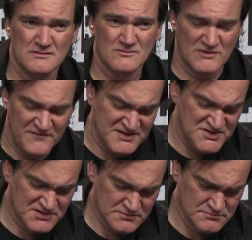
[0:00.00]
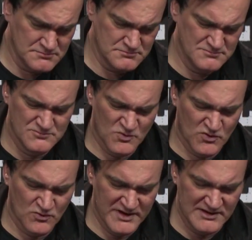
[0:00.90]
revenge in
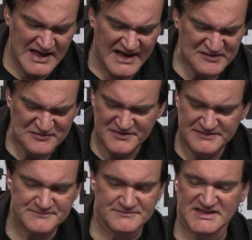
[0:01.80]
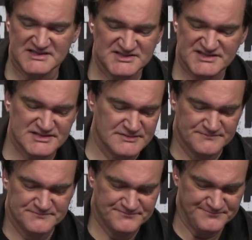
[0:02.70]
real life is
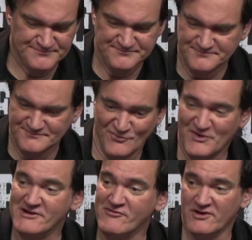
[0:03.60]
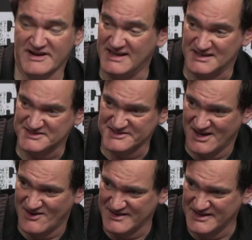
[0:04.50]
whatever it is.
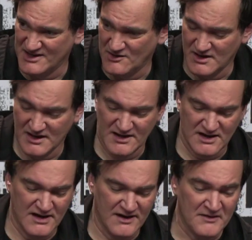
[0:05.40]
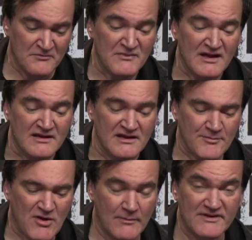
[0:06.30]

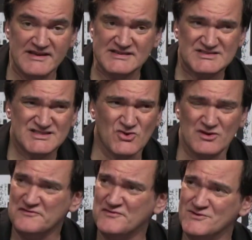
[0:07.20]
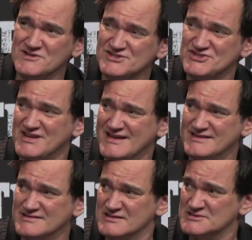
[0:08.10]
It probably is sort of foolish,
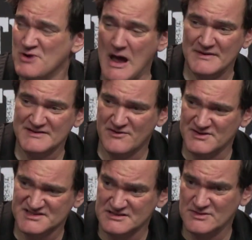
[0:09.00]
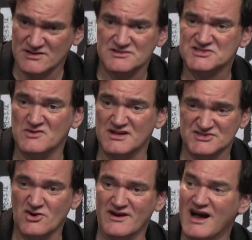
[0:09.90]
and it's probably very similar to what
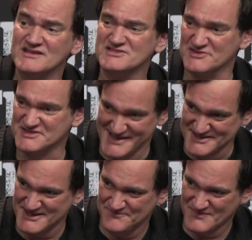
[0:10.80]
Hattori Hanzo says